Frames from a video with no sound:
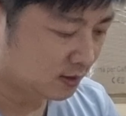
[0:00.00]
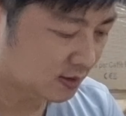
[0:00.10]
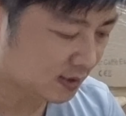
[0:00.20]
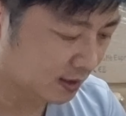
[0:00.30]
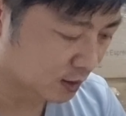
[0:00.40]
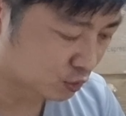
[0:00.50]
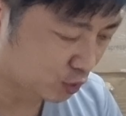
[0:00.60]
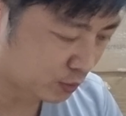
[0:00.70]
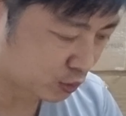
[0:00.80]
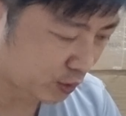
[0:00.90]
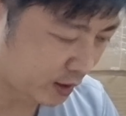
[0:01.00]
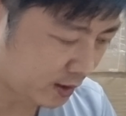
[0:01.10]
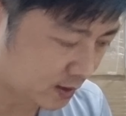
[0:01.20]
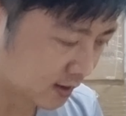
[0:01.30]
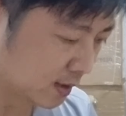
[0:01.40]
inside the drip
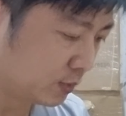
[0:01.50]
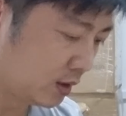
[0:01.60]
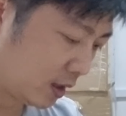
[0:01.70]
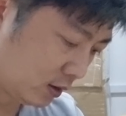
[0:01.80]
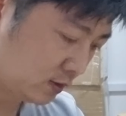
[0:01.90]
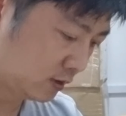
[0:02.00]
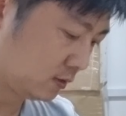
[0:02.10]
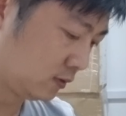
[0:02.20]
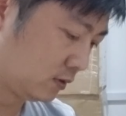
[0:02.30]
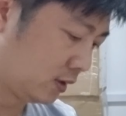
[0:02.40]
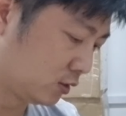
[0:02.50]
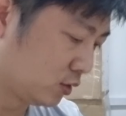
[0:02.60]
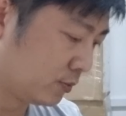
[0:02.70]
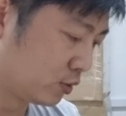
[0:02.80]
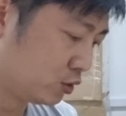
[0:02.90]
tray, there's something else. All right,
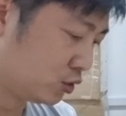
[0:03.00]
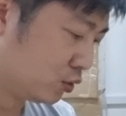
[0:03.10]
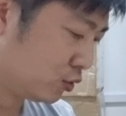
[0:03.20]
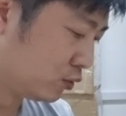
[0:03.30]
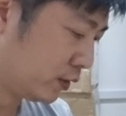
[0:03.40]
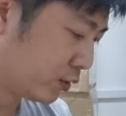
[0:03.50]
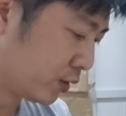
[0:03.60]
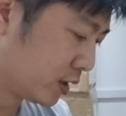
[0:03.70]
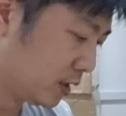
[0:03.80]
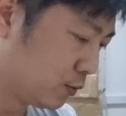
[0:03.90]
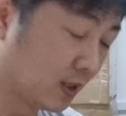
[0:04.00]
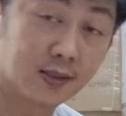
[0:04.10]
so I'm going to show you very quickly